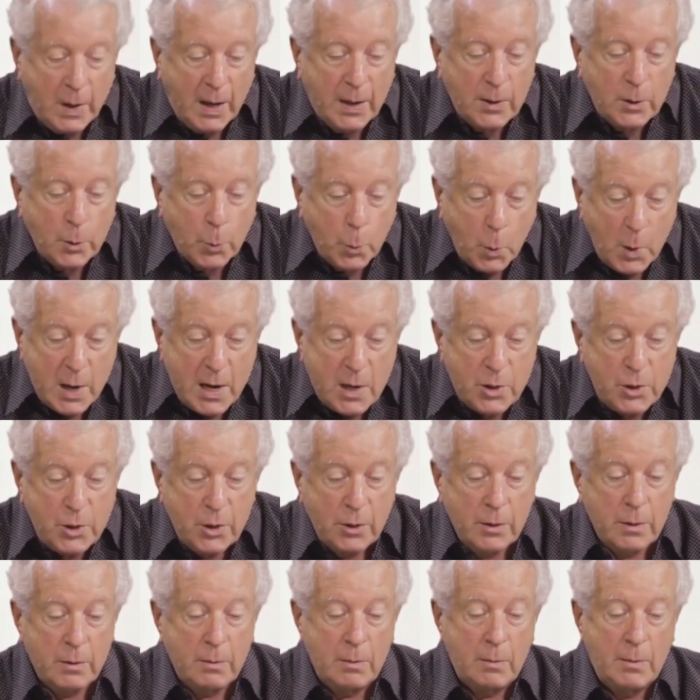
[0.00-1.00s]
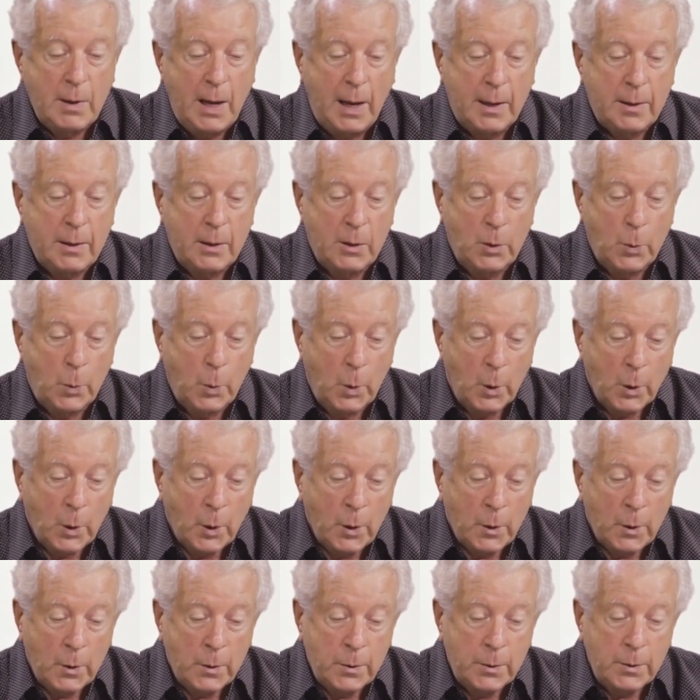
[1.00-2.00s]
in the region and in the
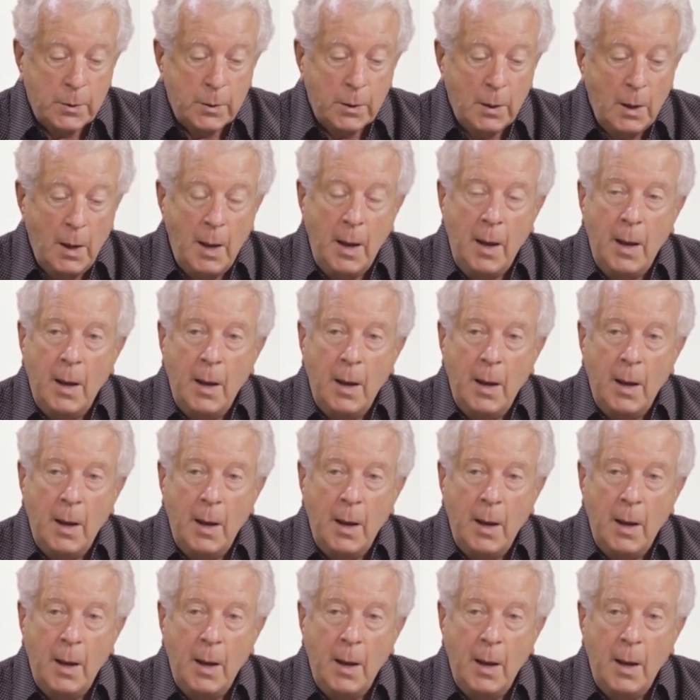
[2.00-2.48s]
world,